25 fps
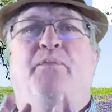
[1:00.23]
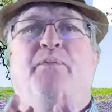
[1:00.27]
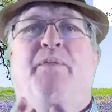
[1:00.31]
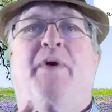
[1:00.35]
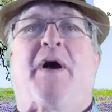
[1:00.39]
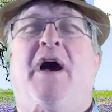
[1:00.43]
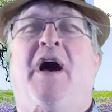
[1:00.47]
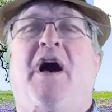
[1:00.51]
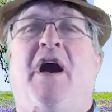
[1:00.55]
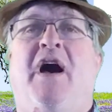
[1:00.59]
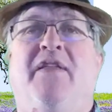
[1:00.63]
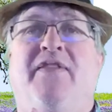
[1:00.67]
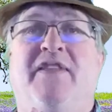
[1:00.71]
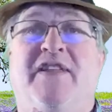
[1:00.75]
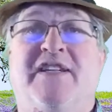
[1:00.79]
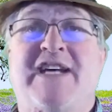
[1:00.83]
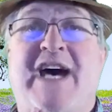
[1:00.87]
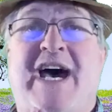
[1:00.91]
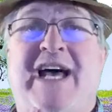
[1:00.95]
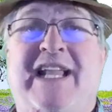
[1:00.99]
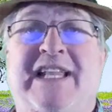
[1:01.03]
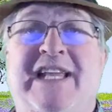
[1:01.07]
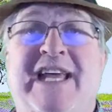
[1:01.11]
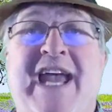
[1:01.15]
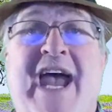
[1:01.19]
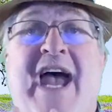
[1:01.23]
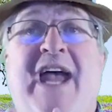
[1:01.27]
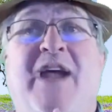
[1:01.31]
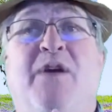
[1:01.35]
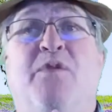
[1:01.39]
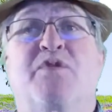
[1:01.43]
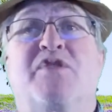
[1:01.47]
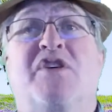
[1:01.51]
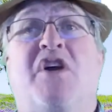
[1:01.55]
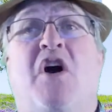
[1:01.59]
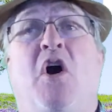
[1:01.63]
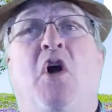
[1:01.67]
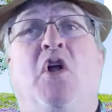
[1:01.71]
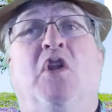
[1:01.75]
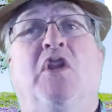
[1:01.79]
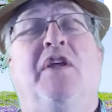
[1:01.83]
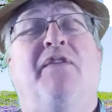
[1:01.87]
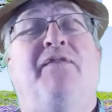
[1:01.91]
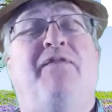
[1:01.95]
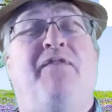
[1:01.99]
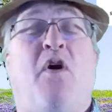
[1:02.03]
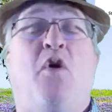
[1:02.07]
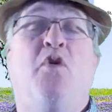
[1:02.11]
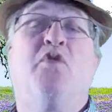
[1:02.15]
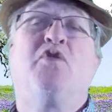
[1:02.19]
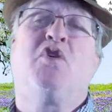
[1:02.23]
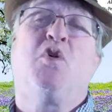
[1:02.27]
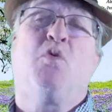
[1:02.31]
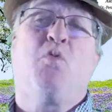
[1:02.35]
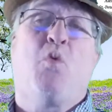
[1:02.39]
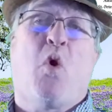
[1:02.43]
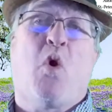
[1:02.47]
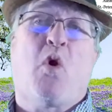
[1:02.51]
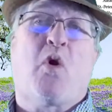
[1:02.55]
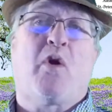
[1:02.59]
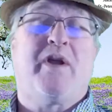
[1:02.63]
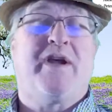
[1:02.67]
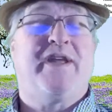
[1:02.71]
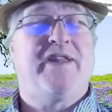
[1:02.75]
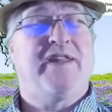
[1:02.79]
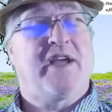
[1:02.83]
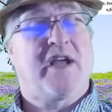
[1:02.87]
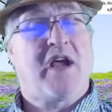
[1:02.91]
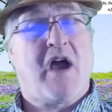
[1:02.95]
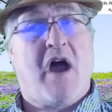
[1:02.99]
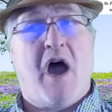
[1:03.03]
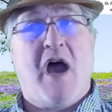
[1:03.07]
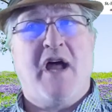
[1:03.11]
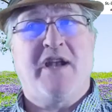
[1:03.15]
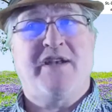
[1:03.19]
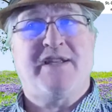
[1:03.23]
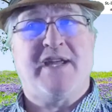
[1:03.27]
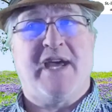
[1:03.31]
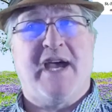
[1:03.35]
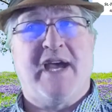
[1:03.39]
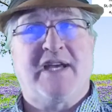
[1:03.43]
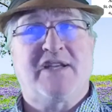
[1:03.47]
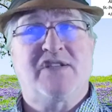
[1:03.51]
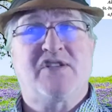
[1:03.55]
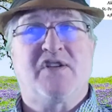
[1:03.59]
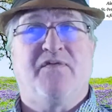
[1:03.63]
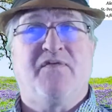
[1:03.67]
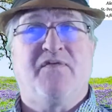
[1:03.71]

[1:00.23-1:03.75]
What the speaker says: The title, yeah, it was called Livonia War in the Context of